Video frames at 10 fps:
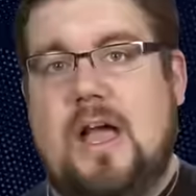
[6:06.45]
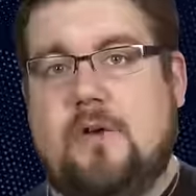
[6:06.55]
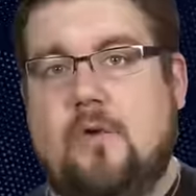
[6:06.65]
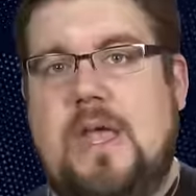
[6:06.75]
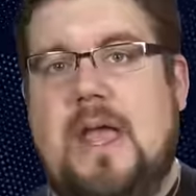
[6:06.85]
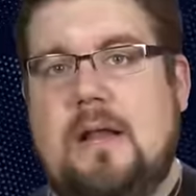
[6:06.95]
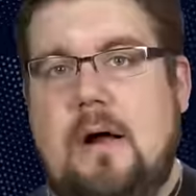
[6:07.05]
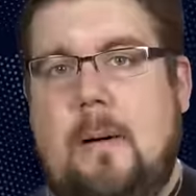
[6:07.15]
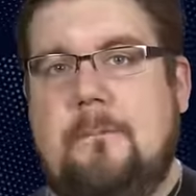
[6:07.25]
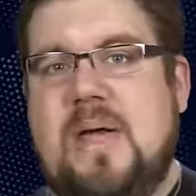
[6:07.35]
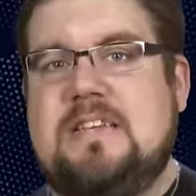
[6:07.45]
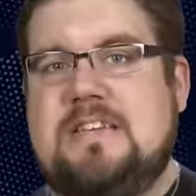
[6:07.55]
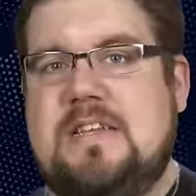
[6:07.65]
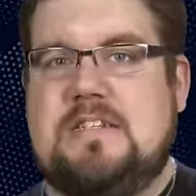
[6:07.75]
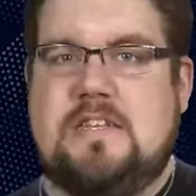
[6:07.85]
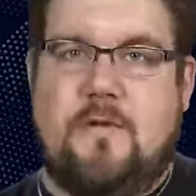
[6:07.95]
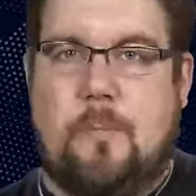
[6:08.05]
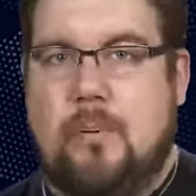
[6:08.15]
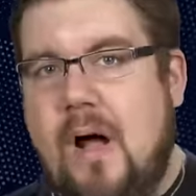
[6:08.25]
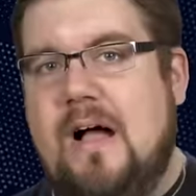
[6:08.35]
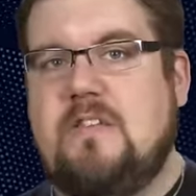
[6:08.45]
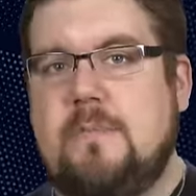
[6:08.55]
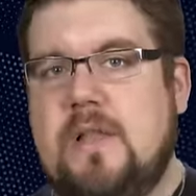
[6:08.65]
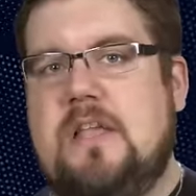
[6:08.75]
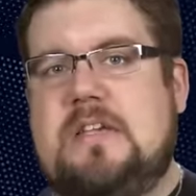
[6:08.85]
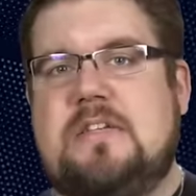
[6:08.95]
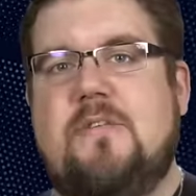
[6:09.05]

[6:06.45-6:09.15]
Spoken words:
I created a base list of approximately